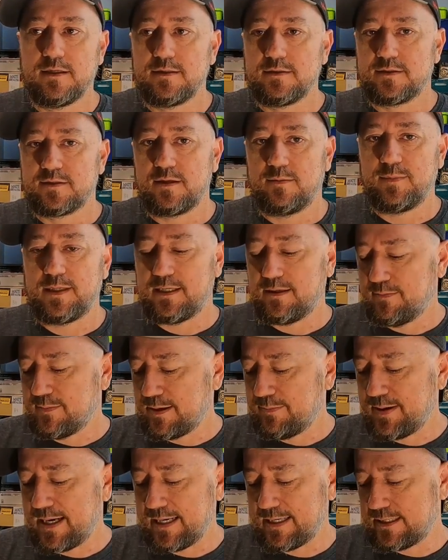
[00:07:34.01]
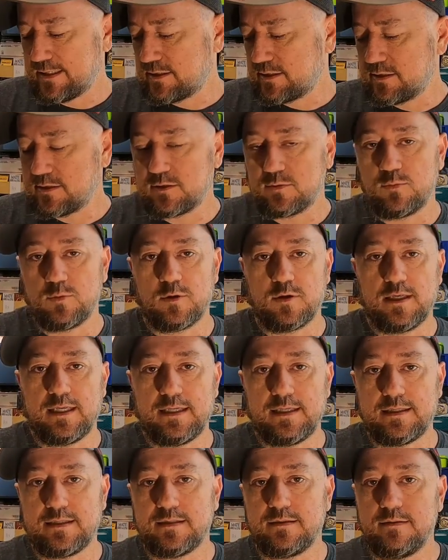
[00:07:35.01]
So many of my packages were
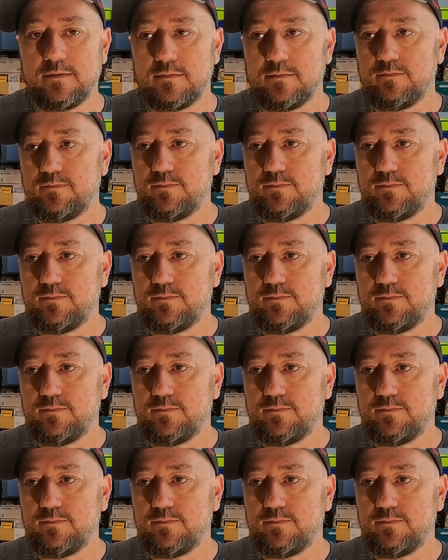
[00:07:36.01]
getting